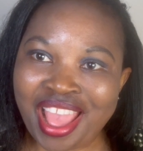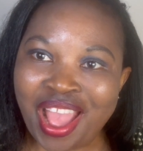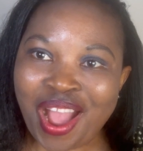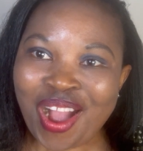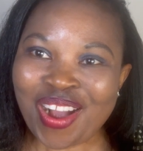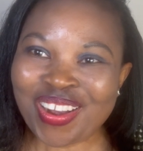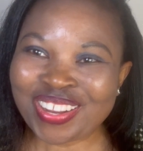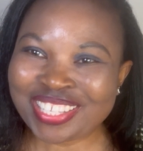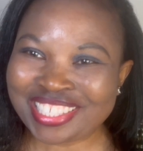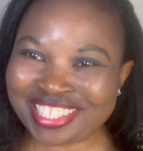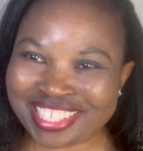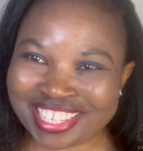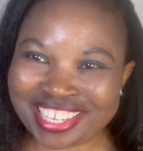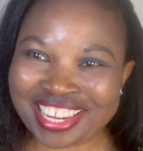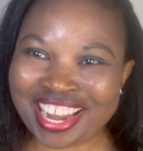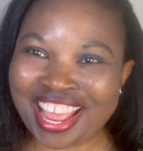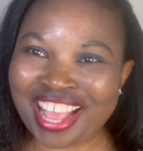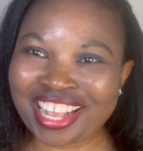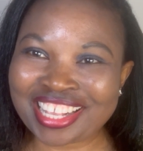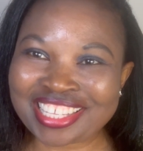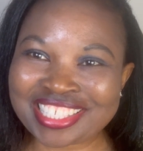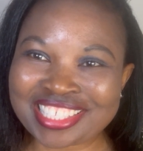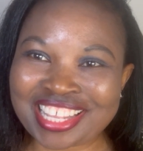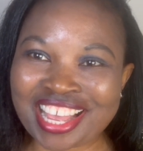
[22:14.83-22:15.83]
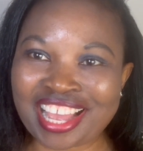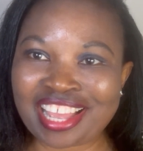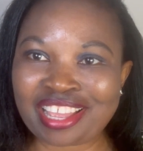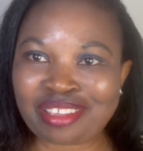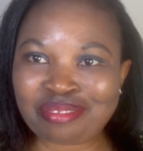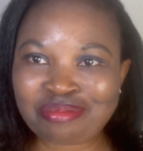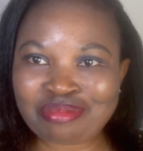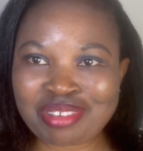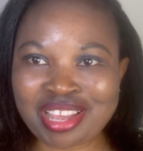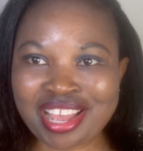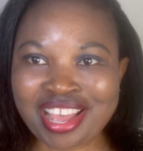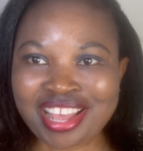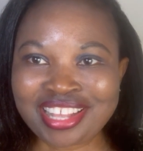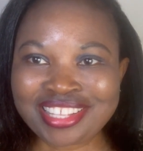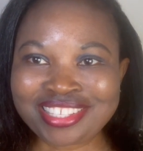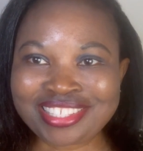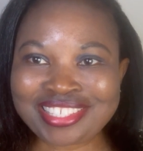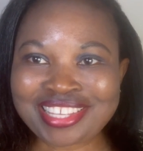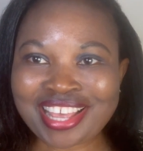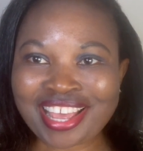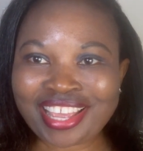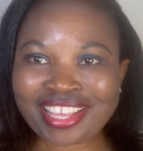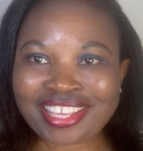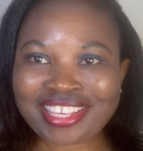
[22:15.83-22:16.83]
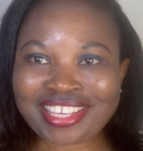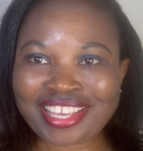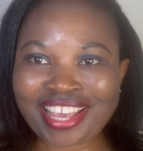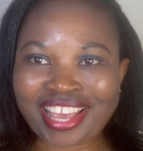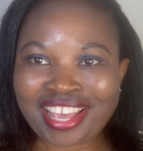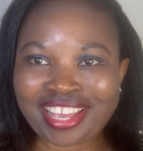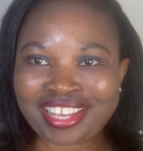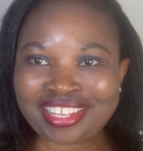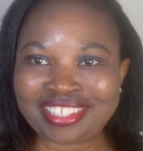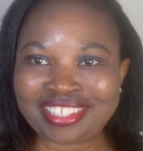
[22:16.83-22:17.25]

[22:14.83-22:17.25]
Until next time, take care.